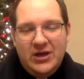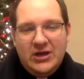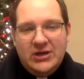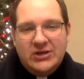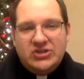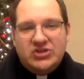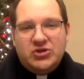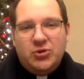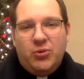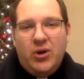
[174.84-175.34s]

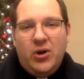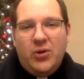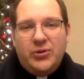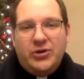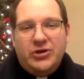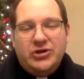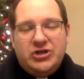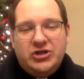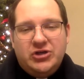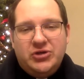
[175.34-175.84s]
So what we're
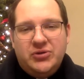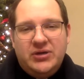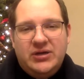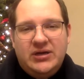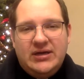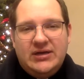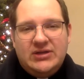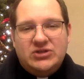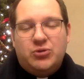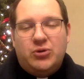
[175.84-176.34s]
doing
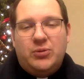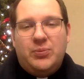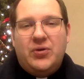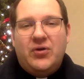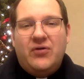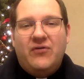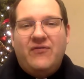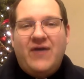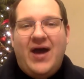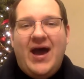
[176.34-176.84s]
is we're
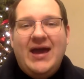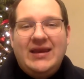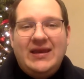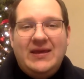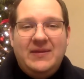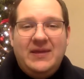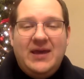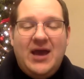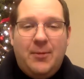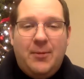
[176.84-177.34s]
providing
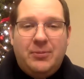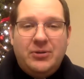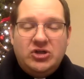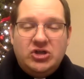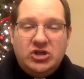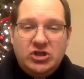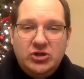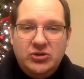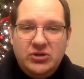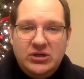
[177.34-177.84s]
the
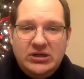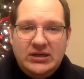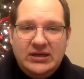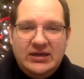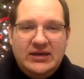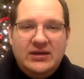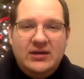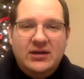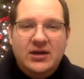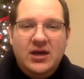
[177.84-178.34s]

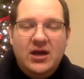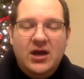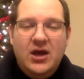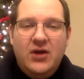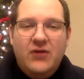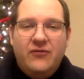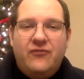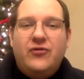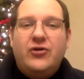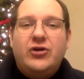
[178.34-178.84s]
opportunity
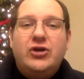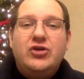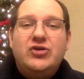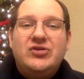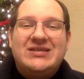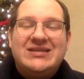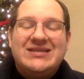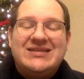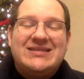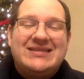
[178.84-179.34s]
for you
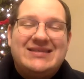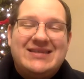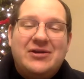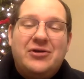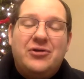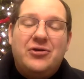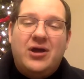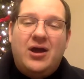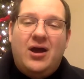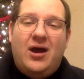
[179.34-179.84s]
to
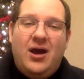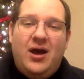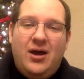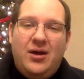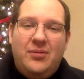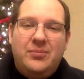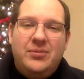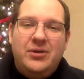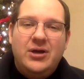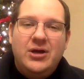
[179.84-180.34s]
still
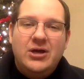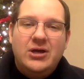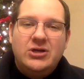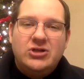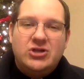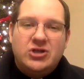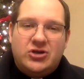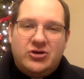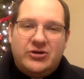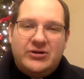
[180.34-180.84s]
come
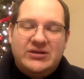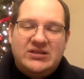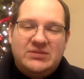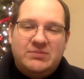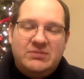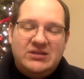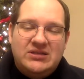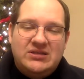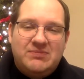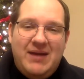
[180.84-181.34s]
to
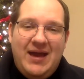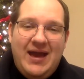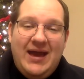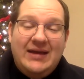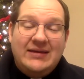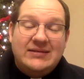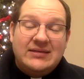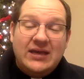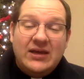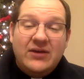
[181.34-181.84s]
Christmas
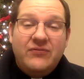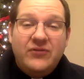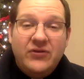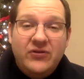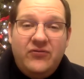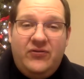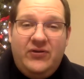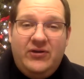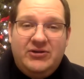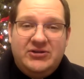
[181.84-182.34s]
Mass if you
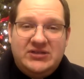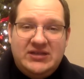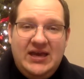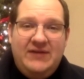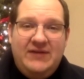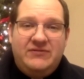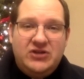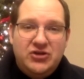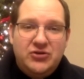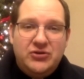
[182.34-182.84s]
feel
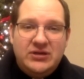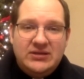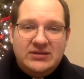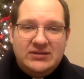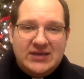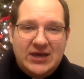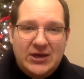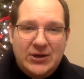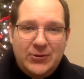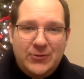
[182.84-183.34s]
safe doing
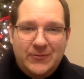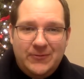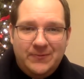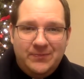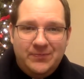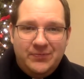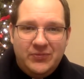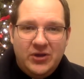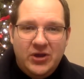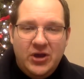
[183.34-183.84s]
so.
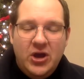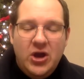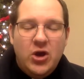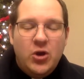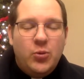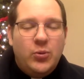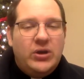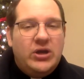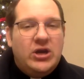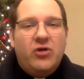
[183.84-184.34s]

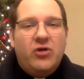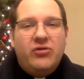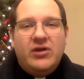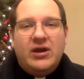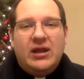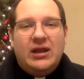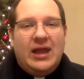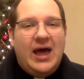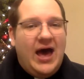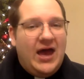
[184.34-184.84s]
We that a
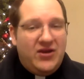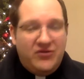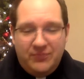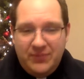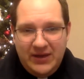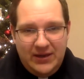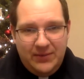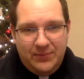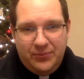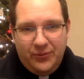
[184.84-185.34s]
lot of
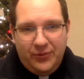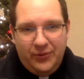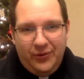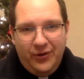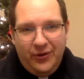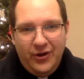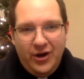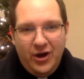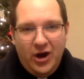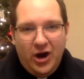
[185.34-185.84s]

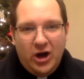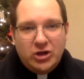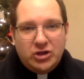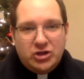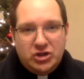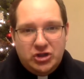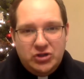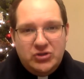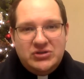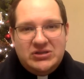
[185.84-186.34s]
people are
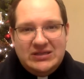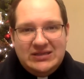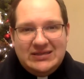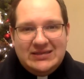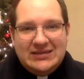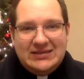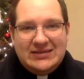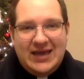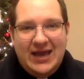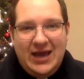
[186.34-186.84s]
choosing to
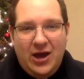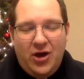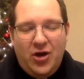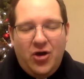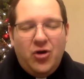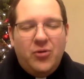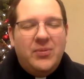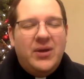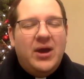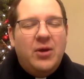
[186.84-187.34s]
stay
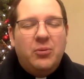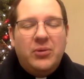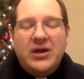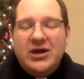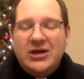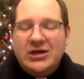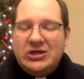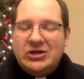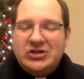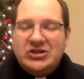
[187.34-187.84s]
home, and we
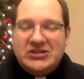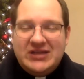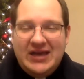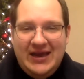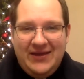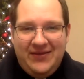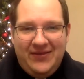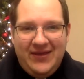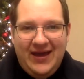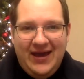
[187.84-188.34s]

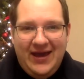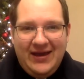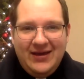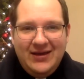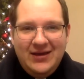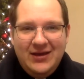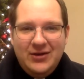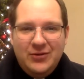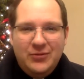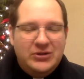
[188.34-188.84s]
understand that.
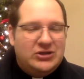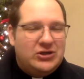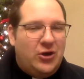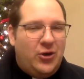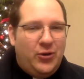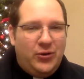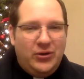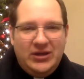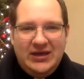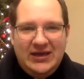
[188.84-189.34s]
We
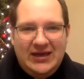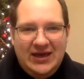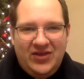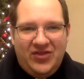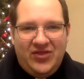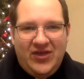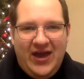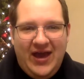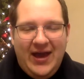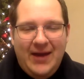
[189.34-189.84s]
totally get
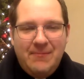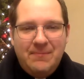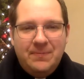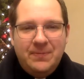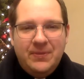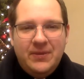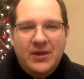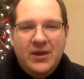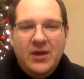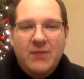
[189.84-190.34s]
that.
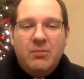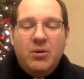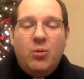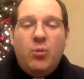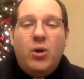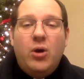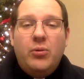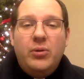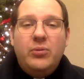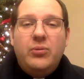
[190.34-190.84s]
But
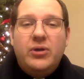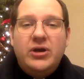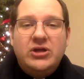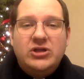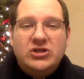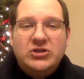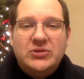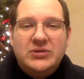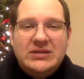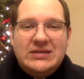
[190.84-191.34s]
what we want to
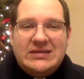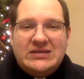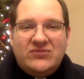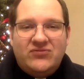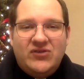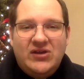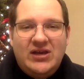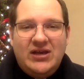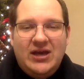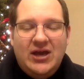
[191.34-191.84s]
do in this
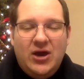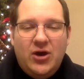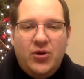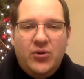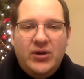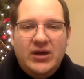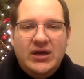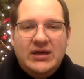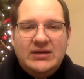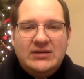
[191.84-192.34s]
video
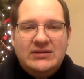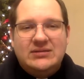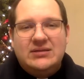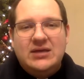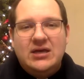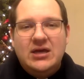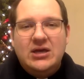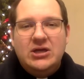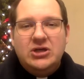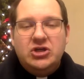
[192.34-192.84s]
is
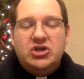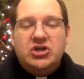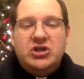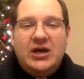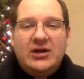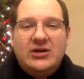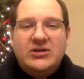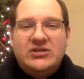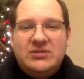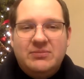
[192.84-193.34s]

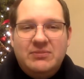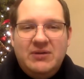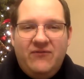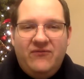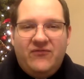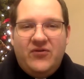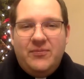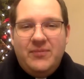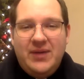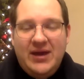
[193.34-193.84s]
share some
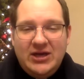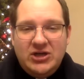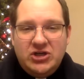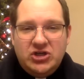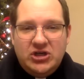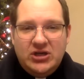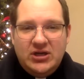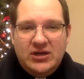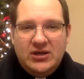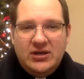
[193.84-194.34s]

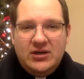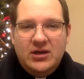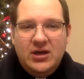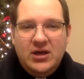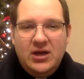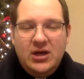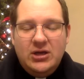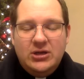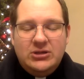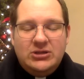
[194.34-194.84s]
information
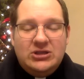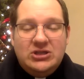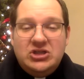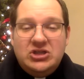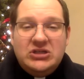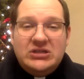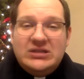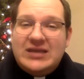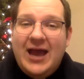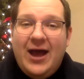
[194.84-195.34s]
to
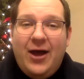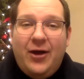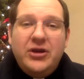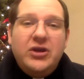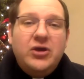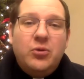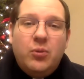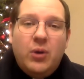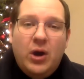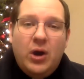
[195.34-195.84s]
just tell
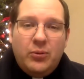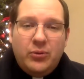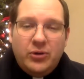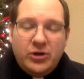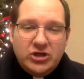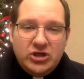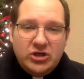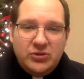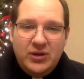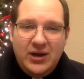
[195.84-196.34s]
you what we're
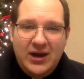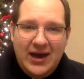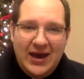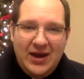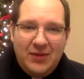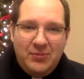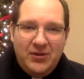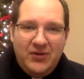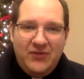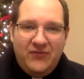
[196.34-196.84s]
doing at
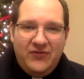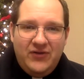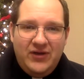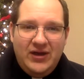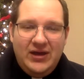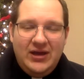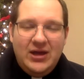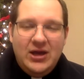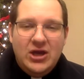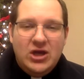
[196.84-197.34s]

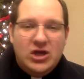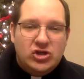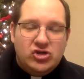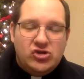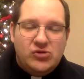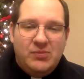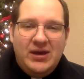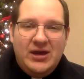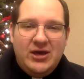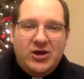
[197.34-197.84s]
Epiphany to
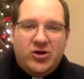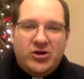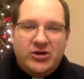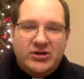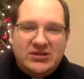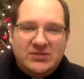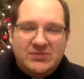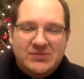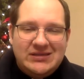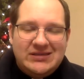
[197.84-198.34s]
make
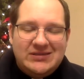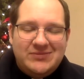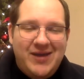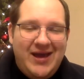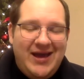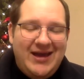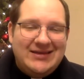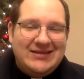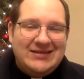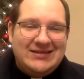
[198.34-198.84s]
Christmas
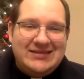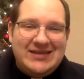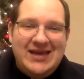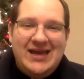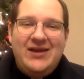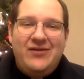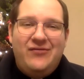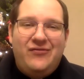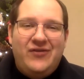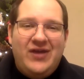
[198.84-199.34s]
Mass
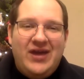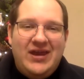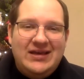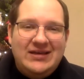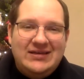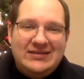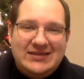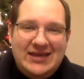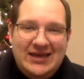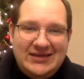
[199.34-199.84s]
safe and
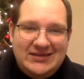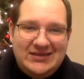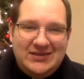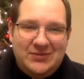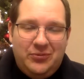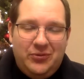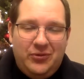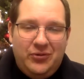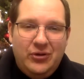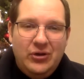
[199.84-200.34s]

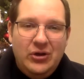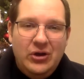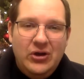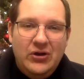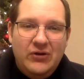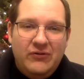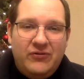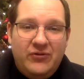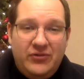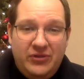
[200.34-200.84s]
accessible
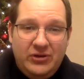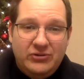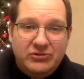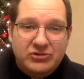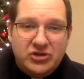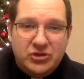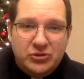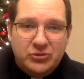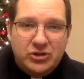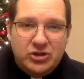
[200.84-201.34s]
for those
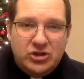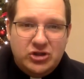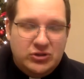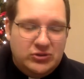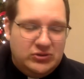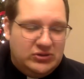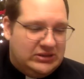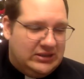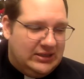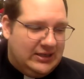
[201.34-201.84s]
who would
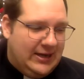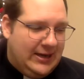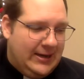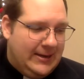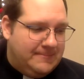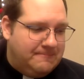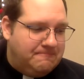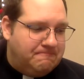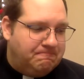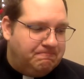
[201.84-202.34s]
choose to come.
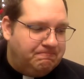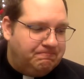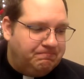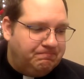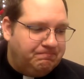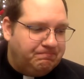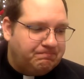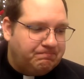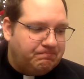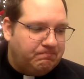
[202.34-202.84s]

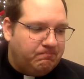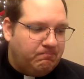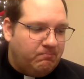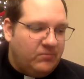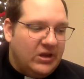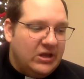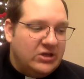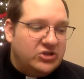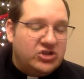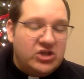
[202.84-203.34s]

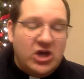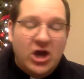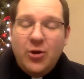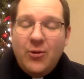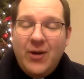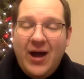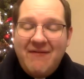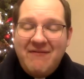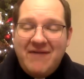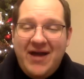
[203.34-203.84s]
So
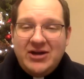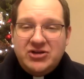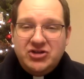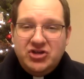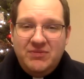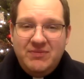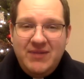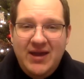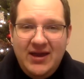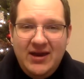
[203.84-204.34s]
I've
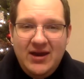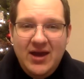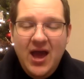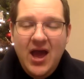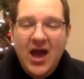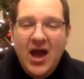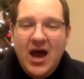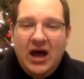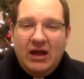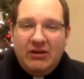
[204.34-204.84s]
actually made
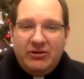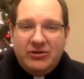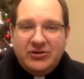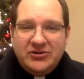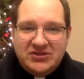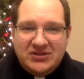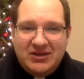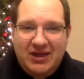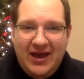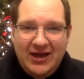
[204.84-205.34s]
a little
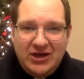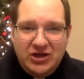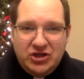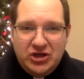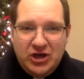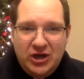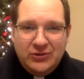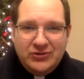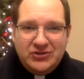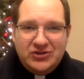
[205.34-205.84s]

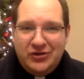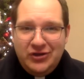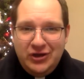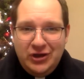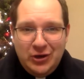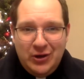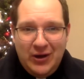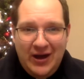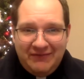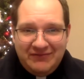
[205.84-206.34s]
slideshow so that you
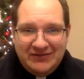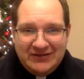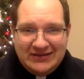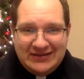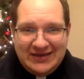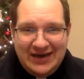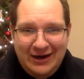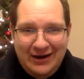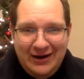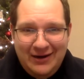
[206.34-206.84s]
don't have to
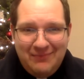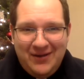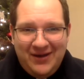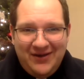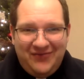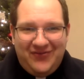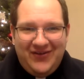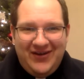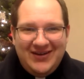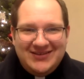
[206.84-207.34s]
stare at my
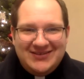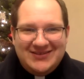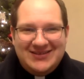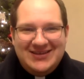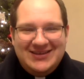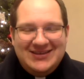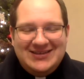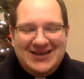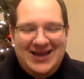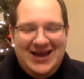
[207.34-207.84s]
face the
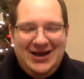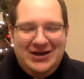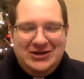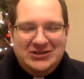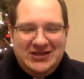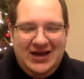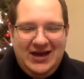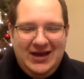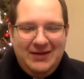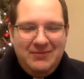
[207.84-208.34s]
entire
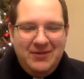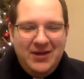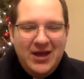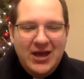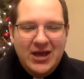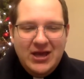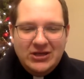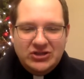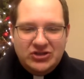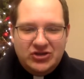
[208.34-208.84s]
time.
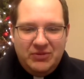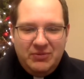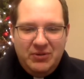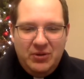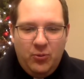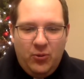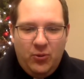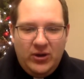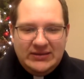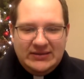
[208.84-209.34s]
So give me
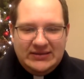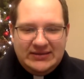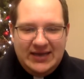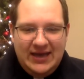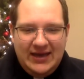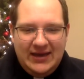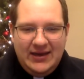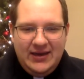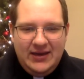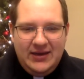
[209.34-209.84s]
1
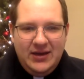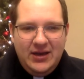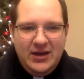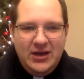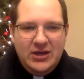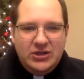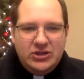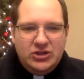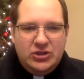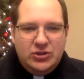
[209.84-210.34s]
second
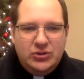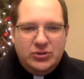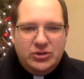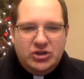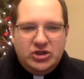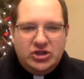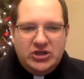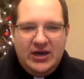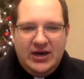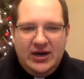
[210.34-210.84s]
to
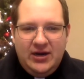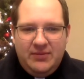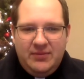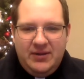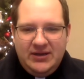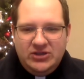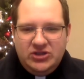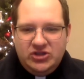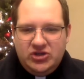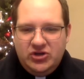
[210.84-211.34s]
share my
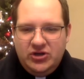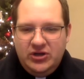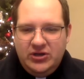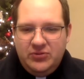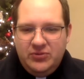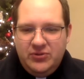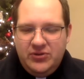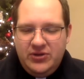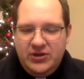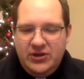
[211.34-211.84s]
screen
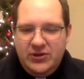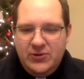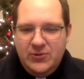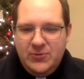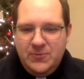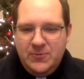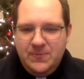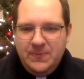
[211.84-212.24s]
with you.